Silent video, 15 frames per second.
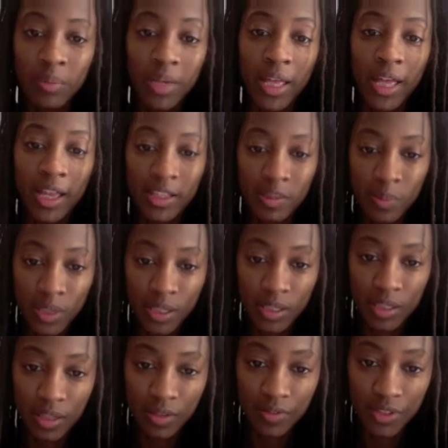Asthma
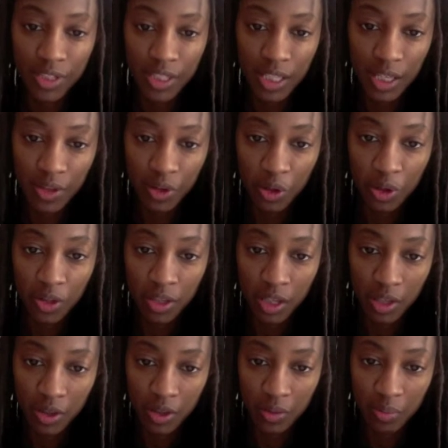is obviously the
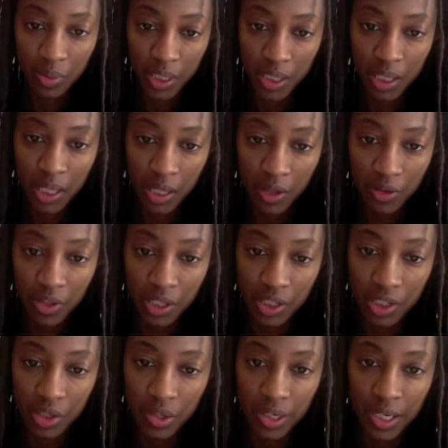other big health
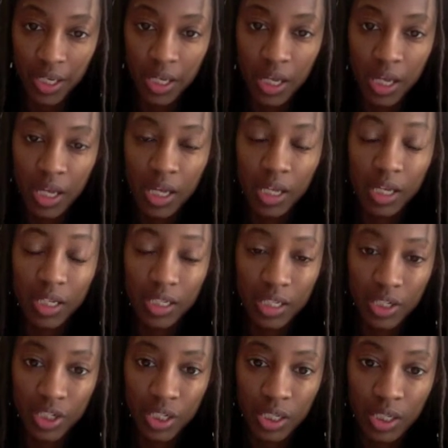history
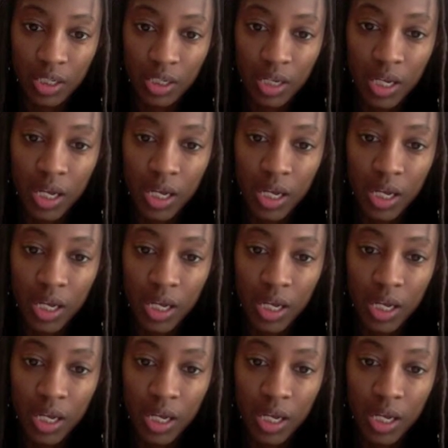condition,